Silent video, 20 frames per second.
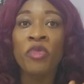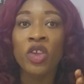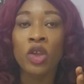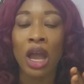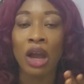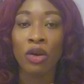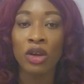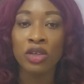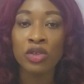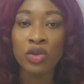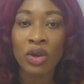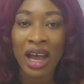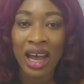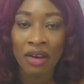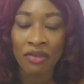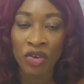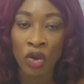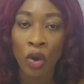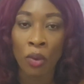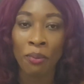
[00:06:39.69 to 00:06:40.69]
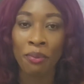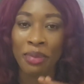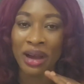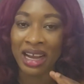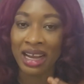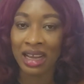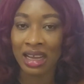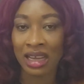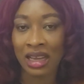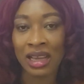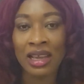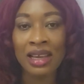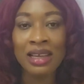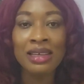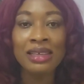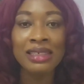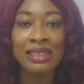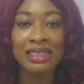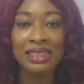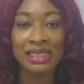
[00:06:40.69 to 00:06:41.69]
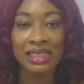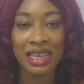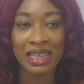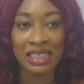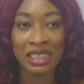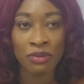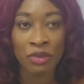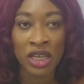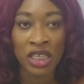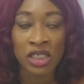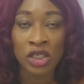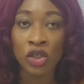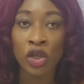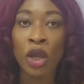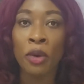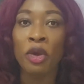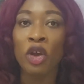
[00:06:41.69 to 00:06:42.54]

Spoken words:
you are going to have your bank statement,